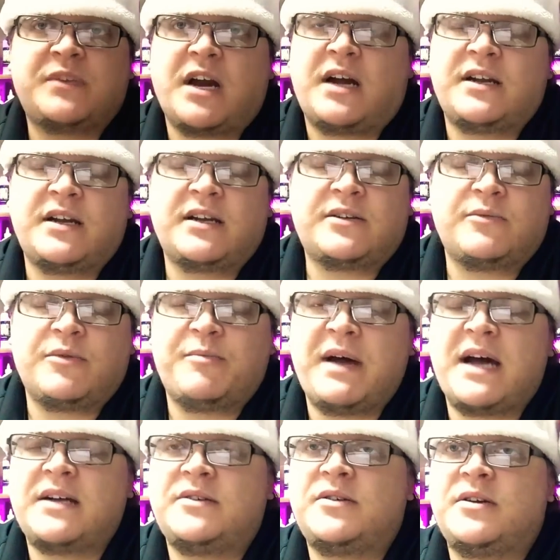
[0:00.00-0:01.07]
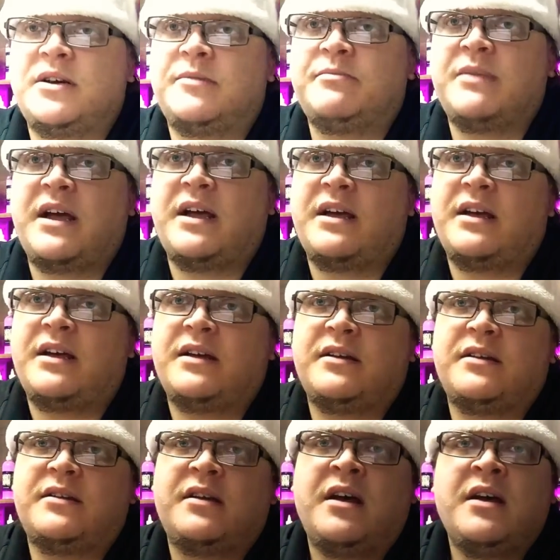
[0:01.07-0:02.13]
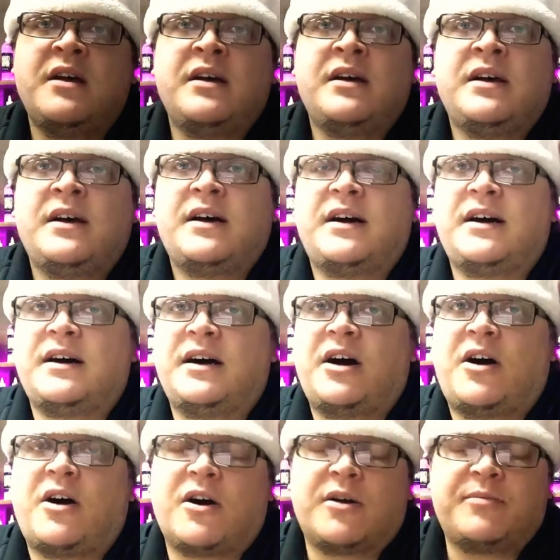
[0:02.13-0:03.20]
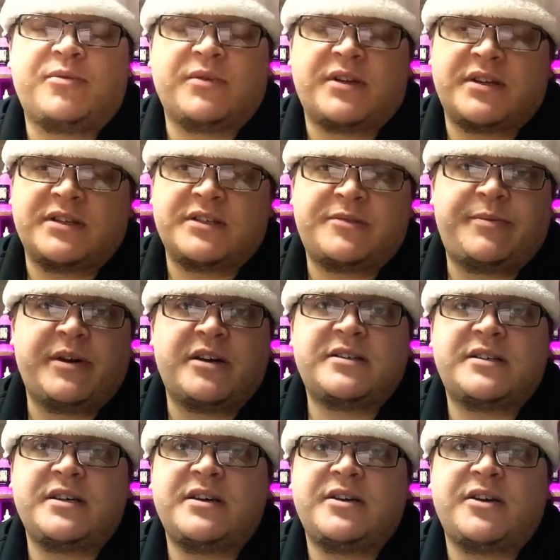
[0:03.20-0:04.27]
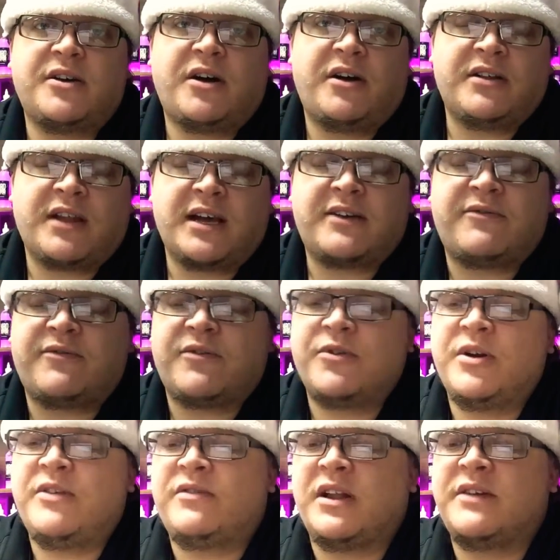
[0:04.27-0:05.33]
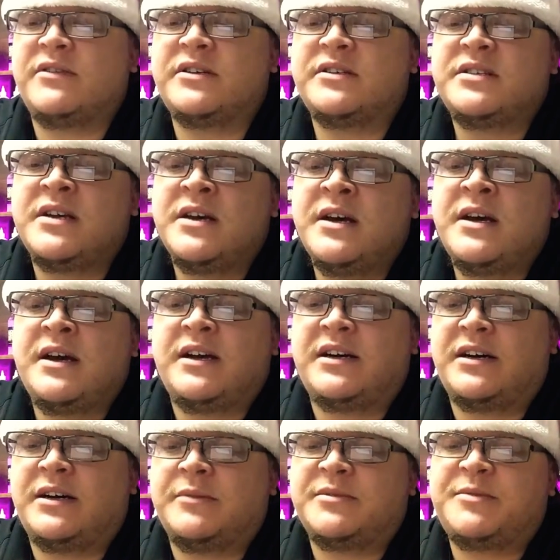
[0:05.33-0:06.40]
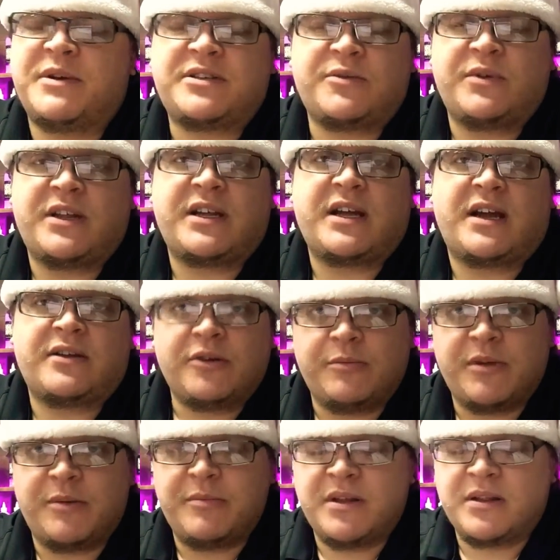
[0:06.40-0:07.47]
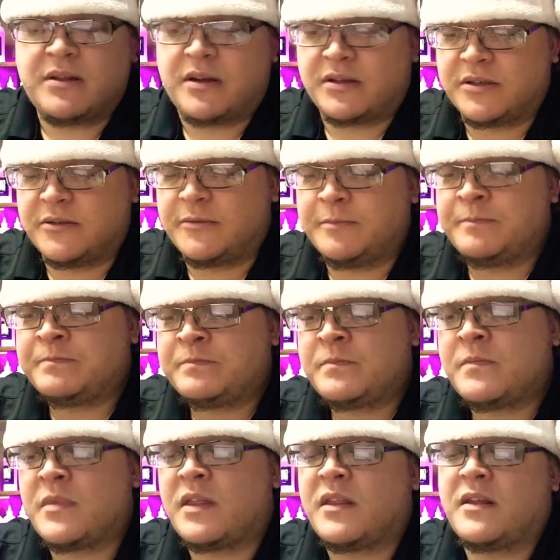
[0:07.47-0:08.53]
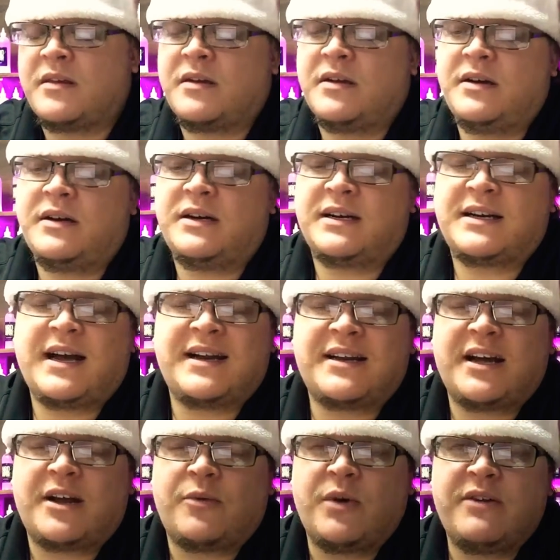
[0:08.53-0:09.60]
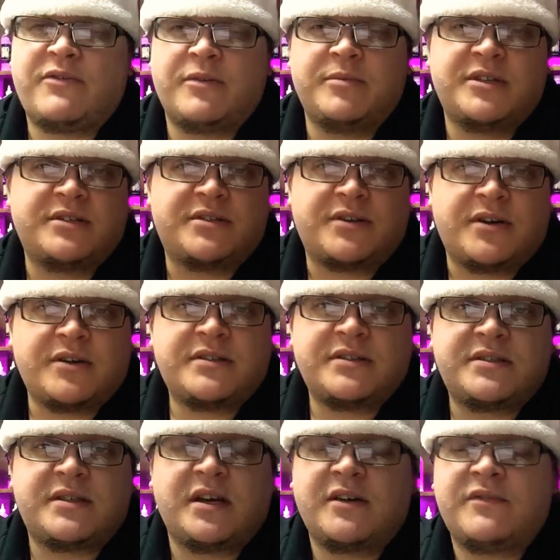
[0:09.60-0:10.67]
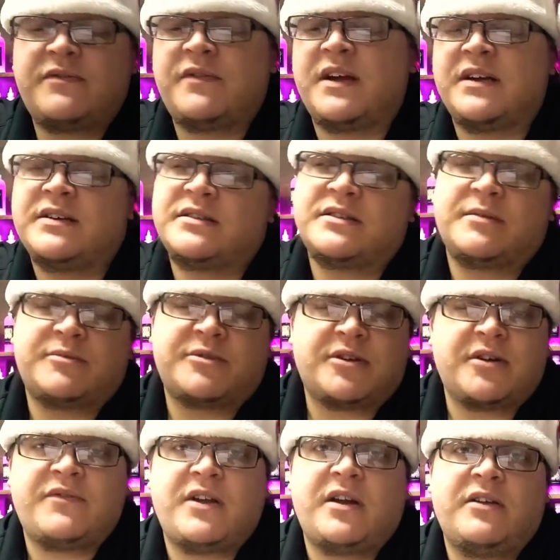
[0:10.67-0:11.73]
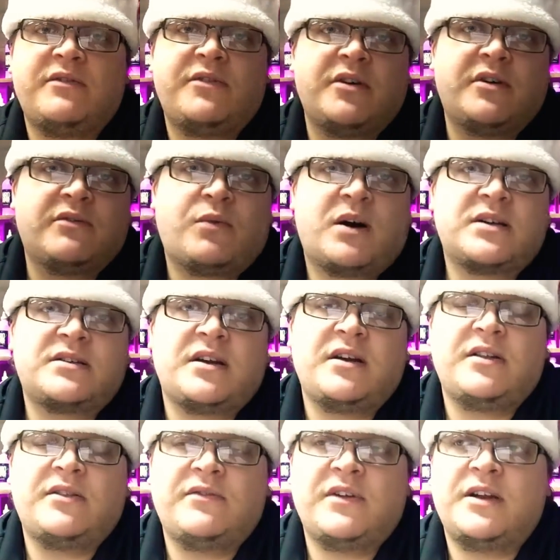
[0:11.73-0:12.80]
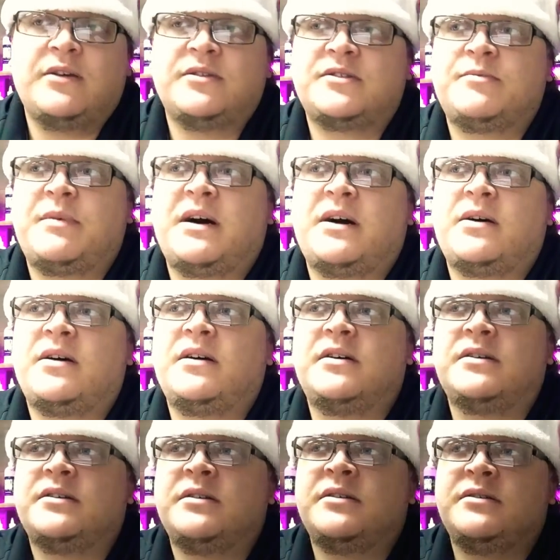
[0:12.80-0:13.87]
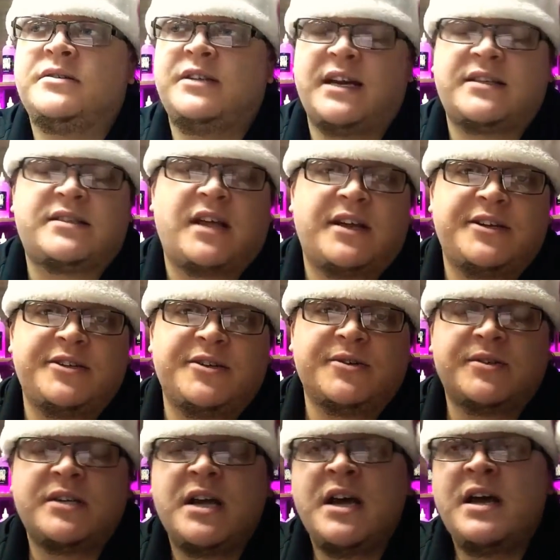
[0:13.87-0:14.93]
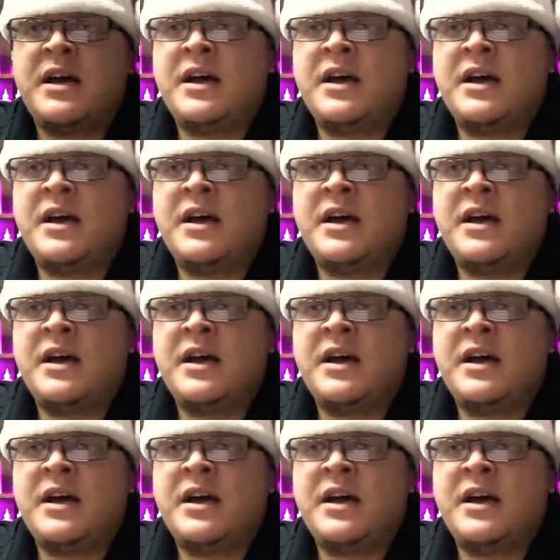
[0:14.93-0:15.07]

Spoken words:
God Nectar with Bad Drip and Harp with Conspiracy. You know, I like fruity flavors. Especially when they got a little bit of menthol to them. I kind of got away from desserts and stuff, as I'm sure if any of you have watched any of the videos about Guess That Juice.